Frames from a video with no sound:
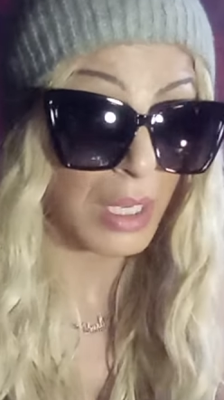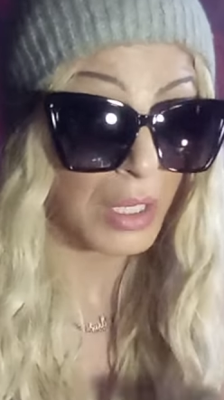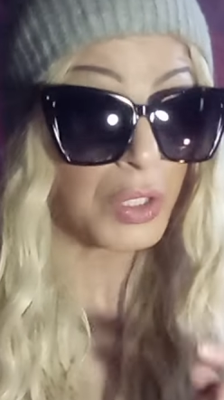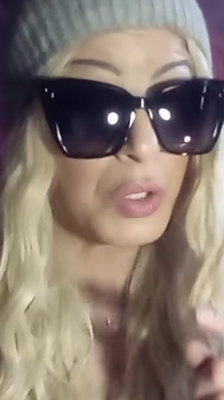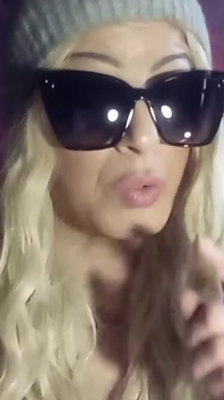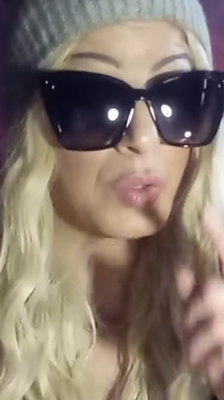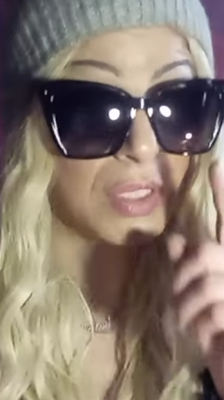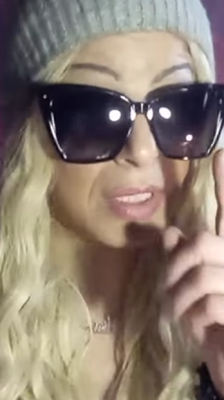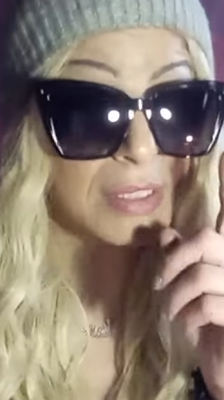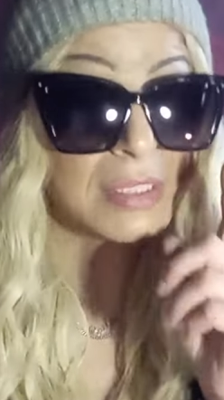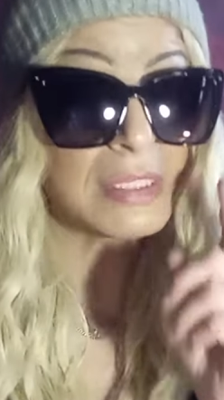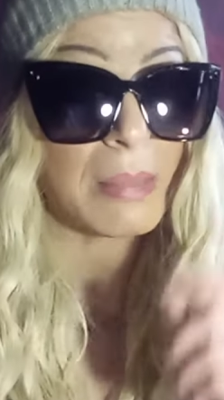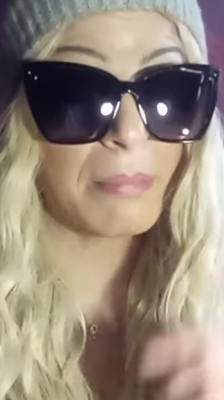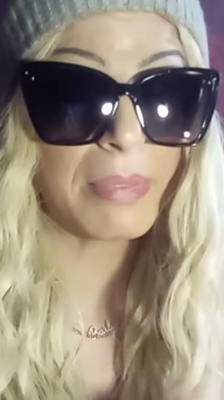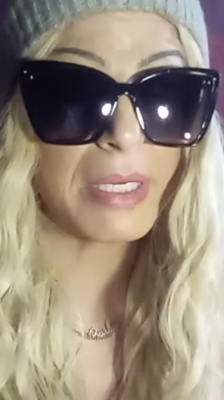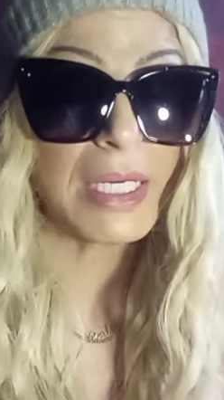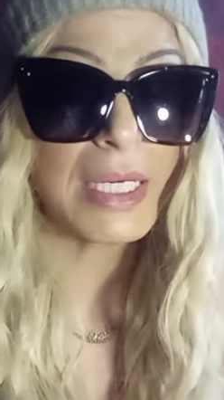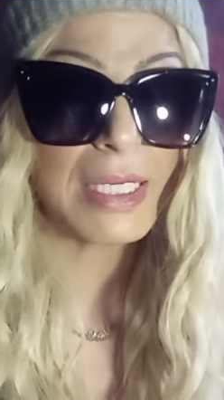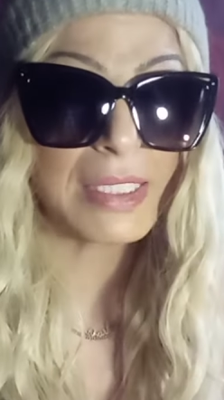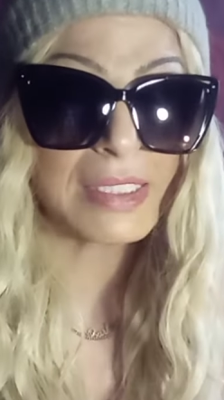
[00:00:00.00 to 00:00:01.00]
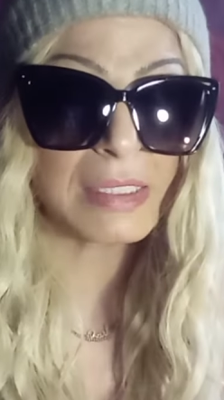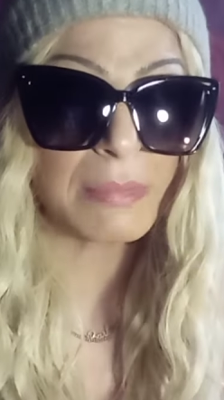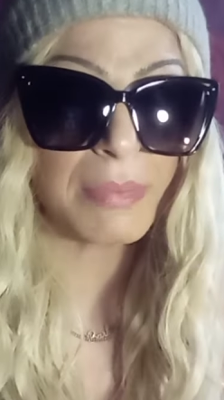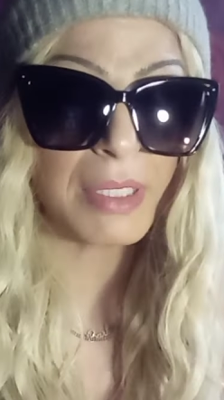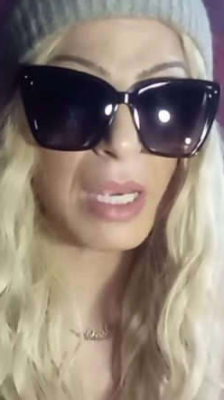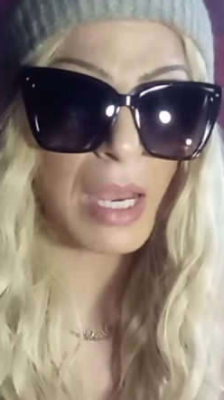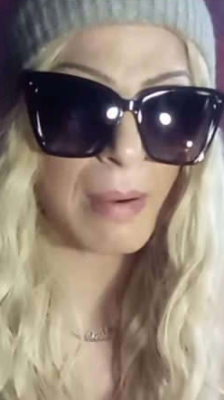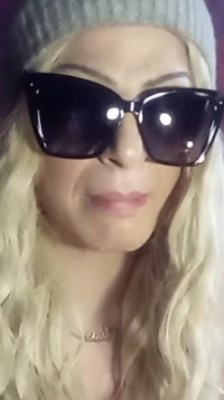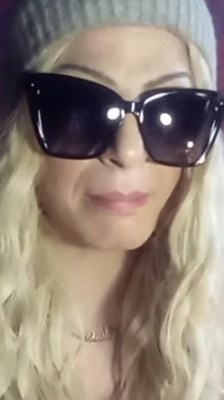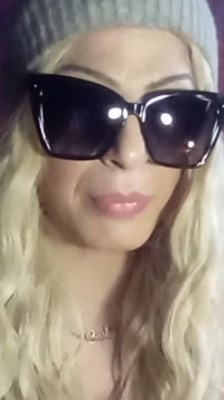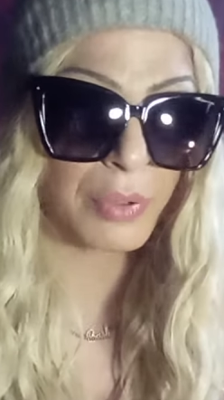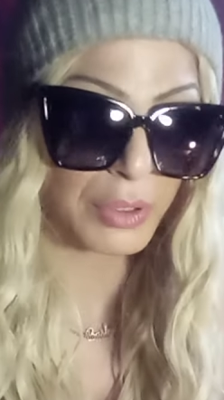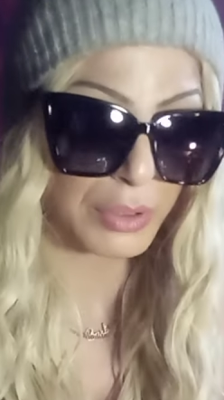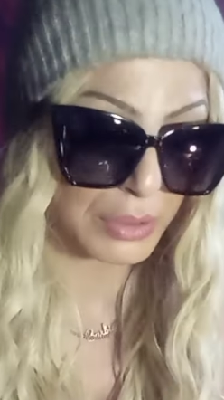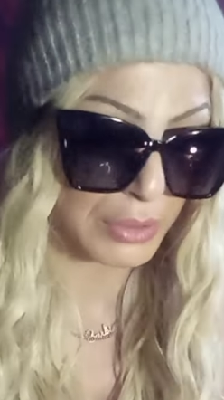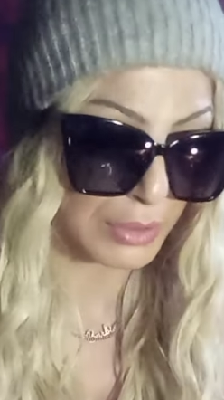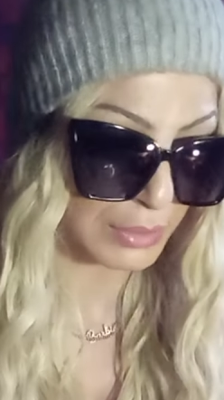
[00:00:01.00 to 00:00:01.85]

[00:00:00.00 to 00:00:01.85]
You somebody needs to be humbled.